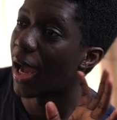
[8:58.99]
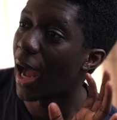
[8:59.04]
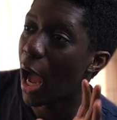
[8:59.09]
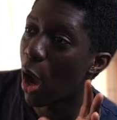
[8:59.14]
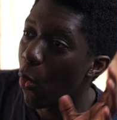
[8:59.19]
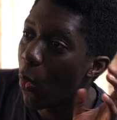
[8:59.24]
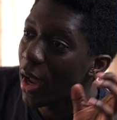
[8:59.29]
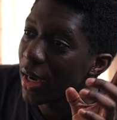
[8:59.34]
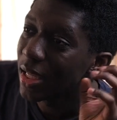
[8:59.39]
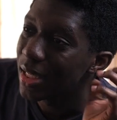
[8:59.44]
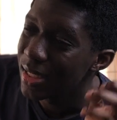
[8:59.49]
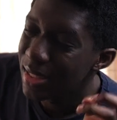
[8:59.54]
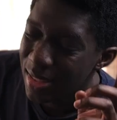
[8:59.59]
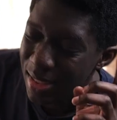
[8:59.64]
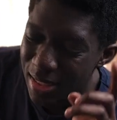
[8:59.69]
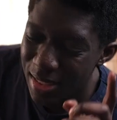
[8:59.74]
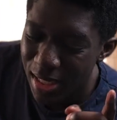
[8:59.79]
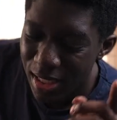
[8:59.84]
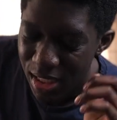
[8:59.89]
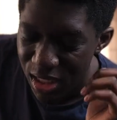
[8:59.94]
I want to
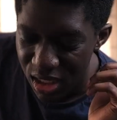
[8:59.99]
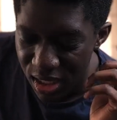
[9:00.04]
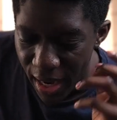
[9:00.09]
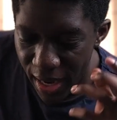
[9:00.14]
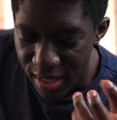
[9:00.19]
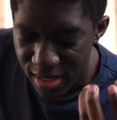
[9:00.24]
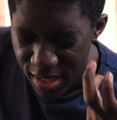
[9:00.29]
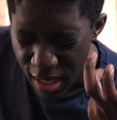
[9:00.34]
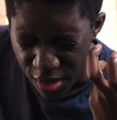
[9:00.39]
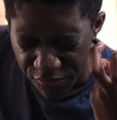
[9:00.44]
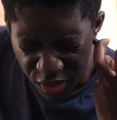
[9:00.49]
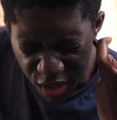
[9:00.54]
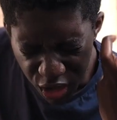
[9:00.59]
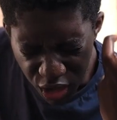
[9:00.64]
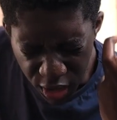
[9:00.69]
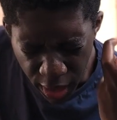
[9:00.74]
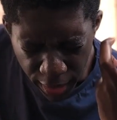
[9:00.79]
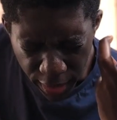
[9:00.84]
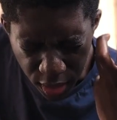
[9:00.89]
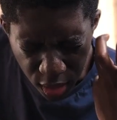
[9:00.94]
see the Shanks have a
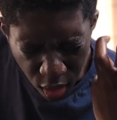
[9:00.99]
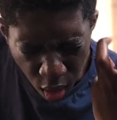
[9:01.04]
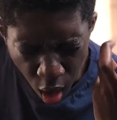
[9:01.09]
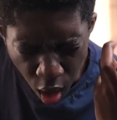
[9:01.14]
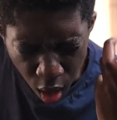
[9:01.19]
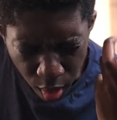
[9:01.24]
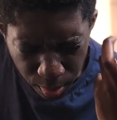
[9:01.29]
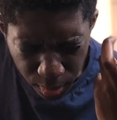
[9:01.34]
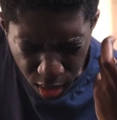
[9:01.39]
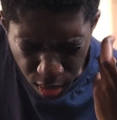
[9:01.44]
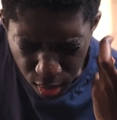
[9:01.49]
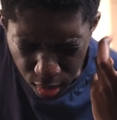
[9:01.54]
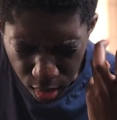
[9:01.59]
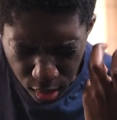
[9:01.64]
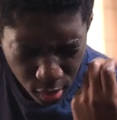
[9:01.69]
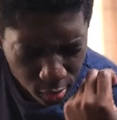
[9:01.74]
giant army.